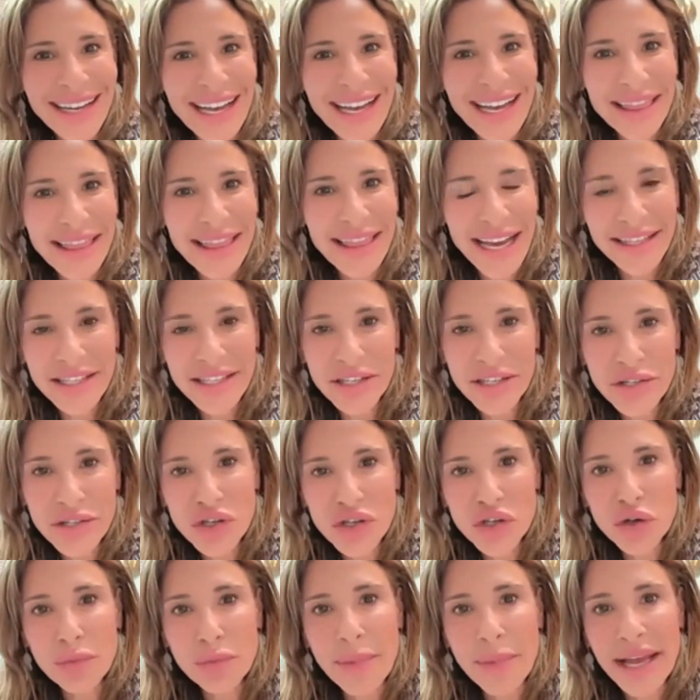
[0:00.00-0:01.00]
And that's
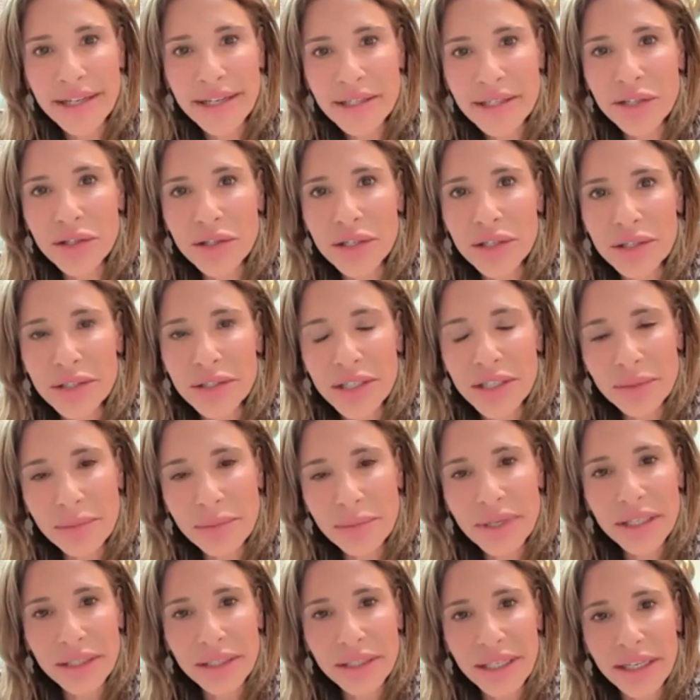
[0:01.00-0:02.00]
instrumental to
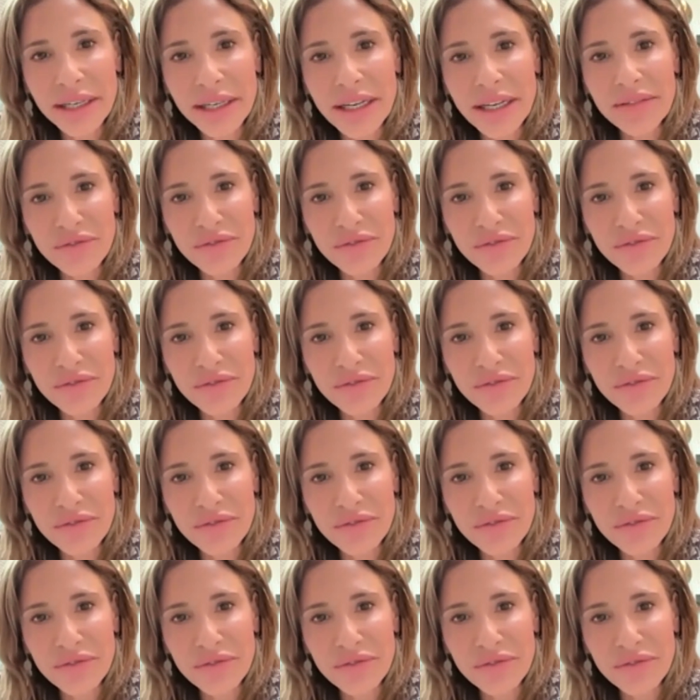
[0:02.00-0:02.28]
building